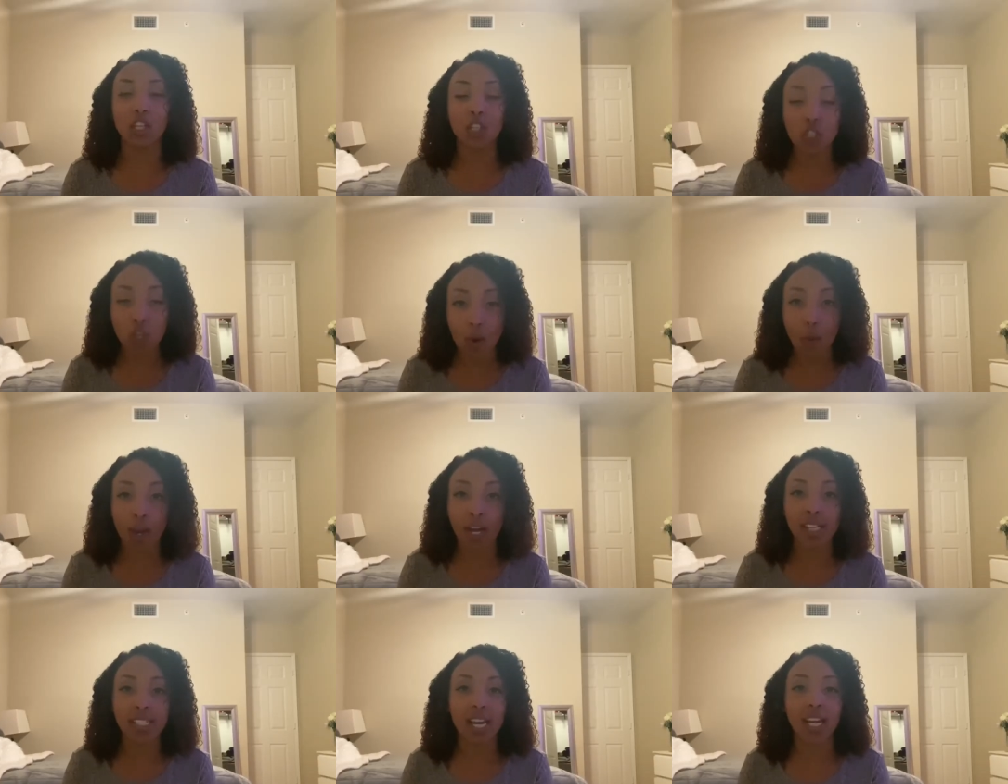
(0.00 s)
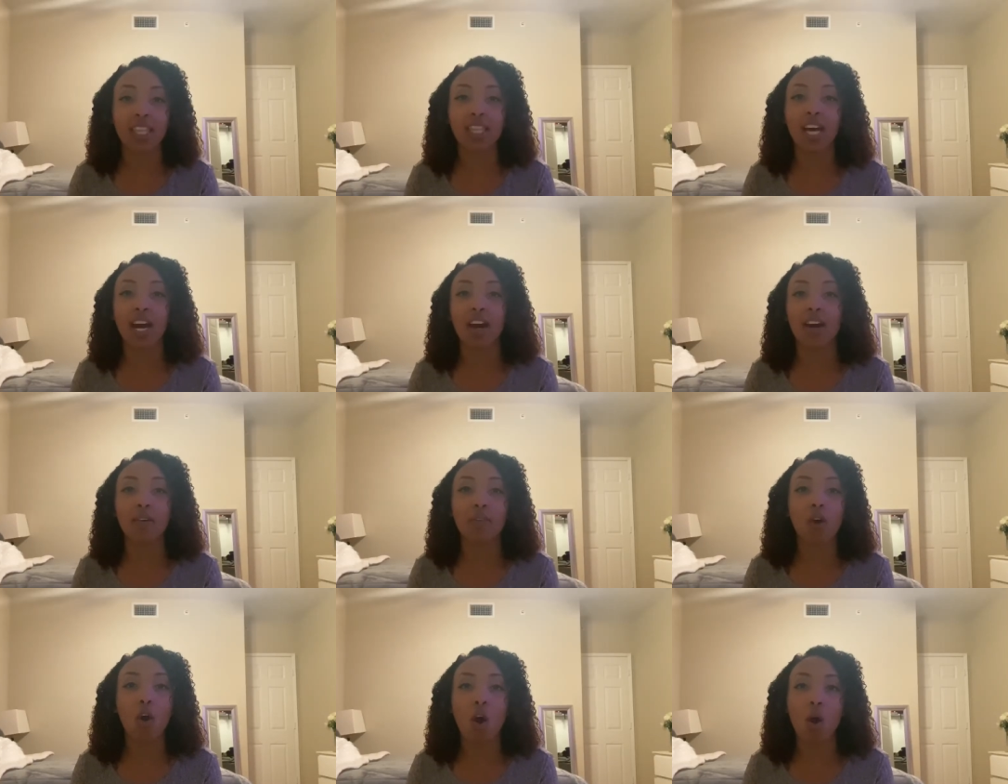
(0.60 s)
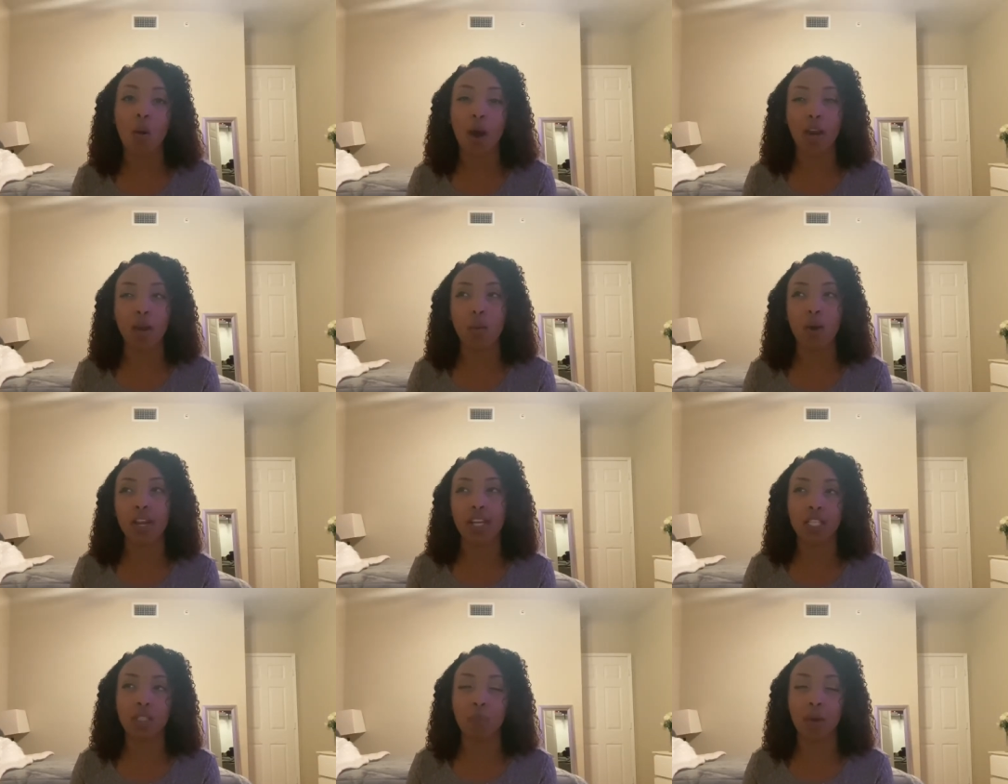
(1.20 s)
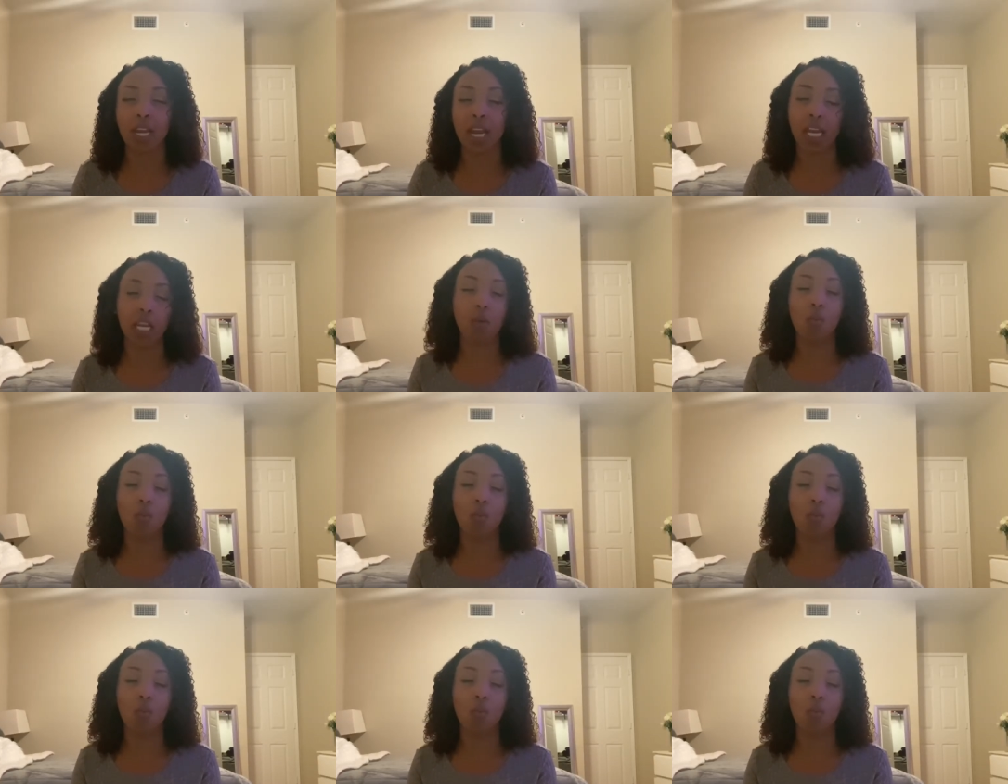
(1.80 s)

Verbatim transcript: do it because I thought, oh, I don't want to spend any